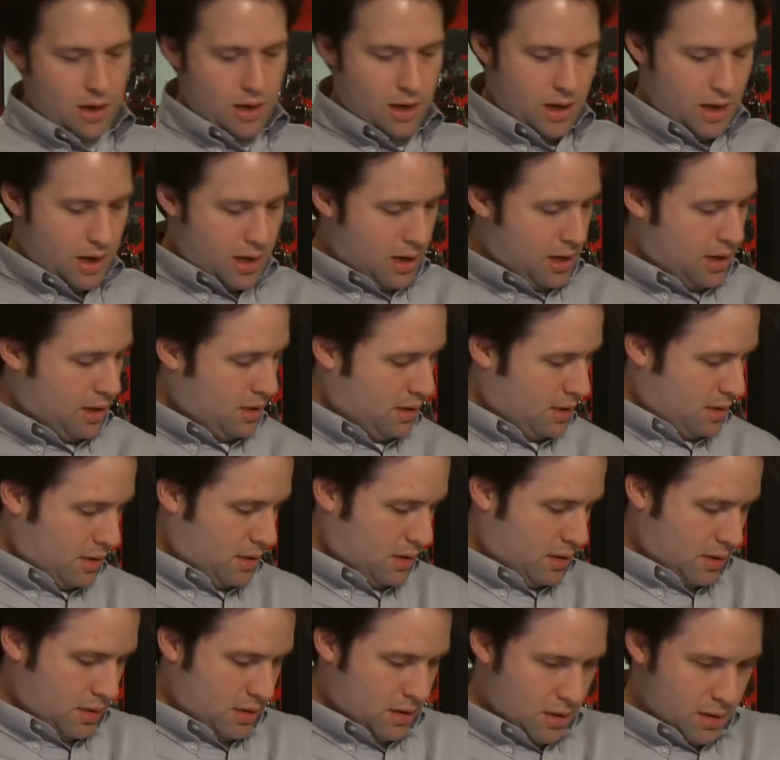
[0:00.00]
and
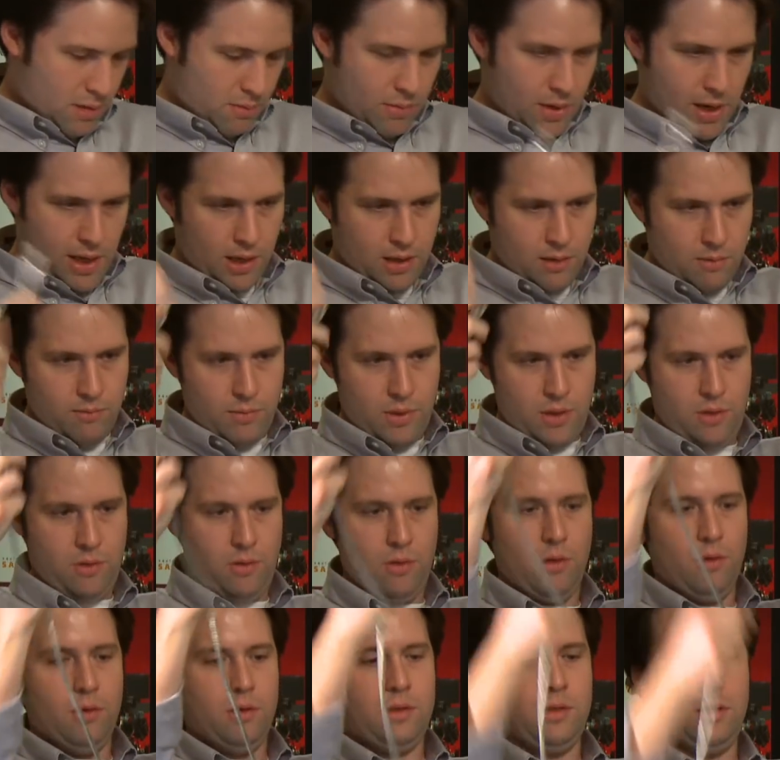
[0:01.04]
my
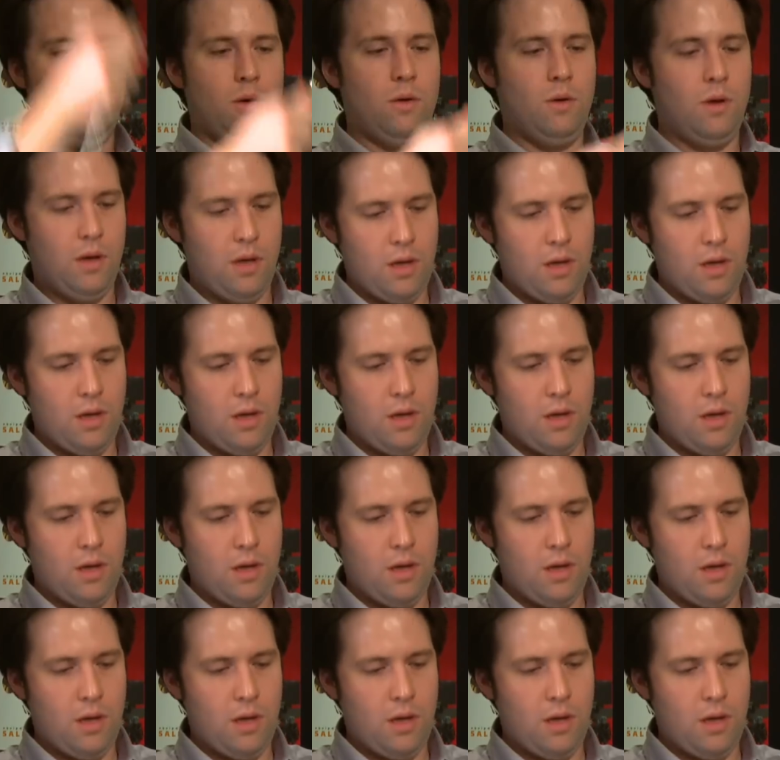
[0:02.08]
computer. So